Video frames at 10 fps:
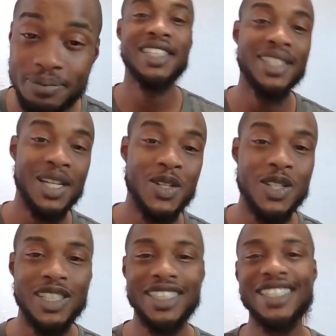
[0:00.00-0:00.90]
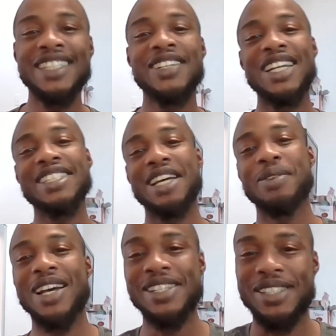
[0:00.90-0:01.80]
So until next time
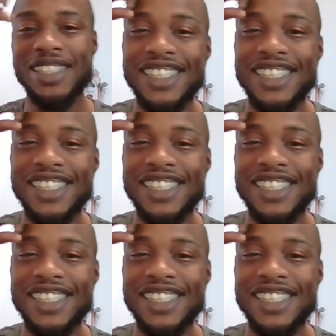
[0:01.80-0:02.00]
guys,